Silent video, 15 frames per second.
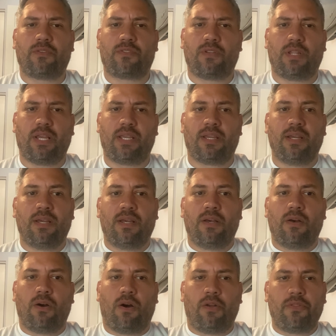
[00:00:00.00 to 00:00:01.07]
So, like,
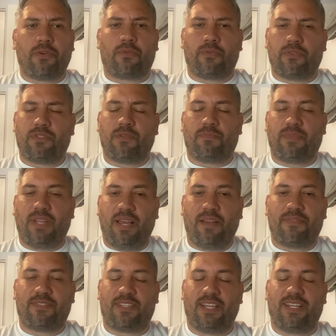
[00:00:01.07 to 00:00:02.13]
all the gruesome
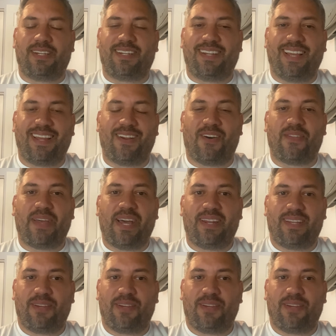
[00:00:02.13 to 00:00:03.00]
deaths and all that,